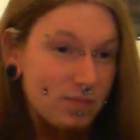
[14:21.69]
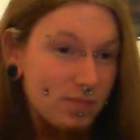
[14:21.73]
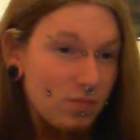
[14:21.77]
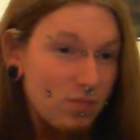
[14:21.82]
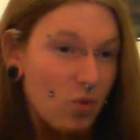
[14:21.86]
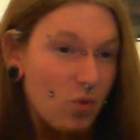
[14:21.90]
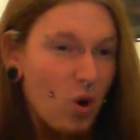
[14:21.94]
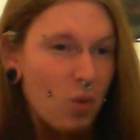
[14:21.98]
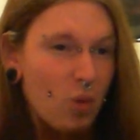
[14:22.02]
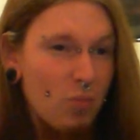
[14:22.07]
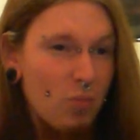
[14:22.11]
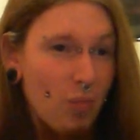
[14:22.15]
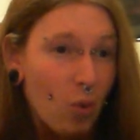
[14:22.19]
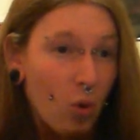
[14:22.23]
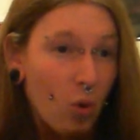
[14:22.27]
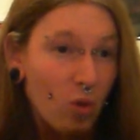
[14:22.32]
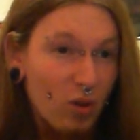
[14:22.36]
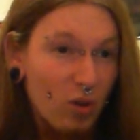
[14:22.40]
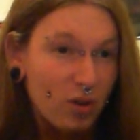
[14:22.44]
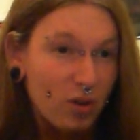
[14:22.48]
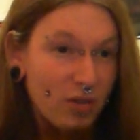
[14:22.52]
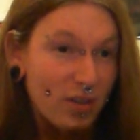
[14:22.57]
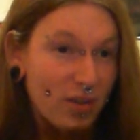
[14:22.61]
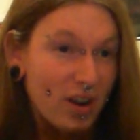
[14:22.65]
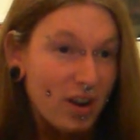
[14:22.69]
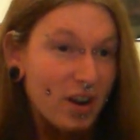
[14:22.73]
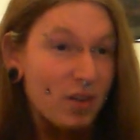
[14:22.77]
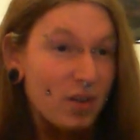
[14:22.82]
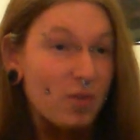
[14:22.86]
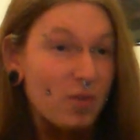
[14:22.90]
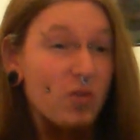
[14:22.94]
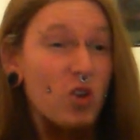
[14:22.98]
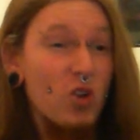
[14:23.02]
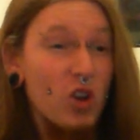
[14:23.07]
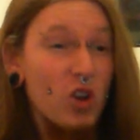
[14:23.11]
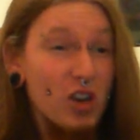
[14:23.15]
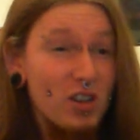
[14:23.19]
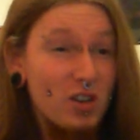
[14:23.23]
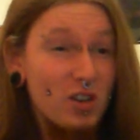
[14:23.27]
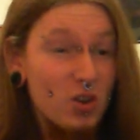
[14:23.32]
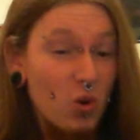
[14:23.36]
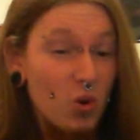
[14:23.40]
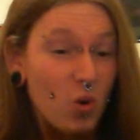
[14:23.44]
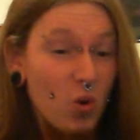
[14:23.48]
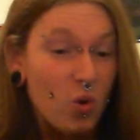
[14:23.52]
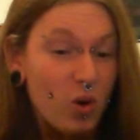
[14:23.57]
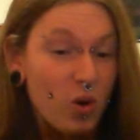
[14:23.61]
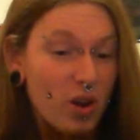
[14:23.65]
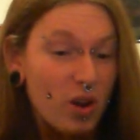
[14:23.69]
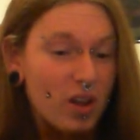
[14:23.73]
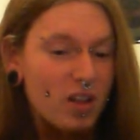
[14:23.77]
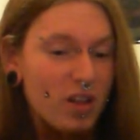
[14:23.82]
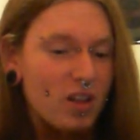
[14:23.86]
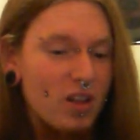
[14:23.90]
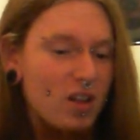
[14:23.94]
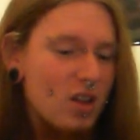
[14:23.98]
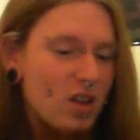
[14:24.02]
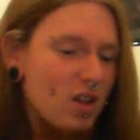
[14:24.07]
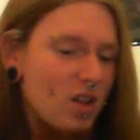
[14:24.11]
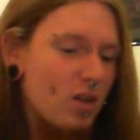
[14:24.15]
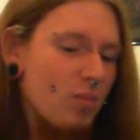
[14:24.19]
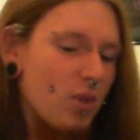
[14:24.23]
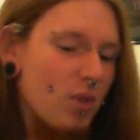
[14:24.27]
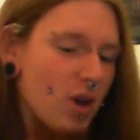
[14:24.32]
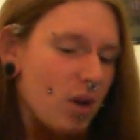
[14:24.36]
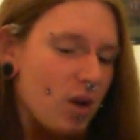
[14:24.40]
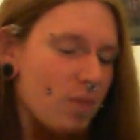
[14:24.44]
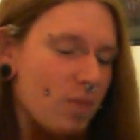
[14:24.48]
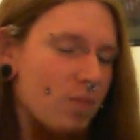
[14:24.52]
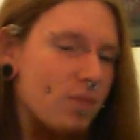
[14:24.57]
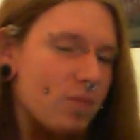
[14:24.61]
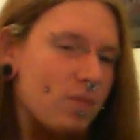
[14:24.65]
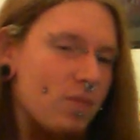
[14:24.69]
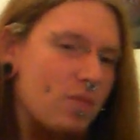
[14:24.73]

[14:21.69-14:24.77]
Well, more than a fan, I fucking adore it. But I'll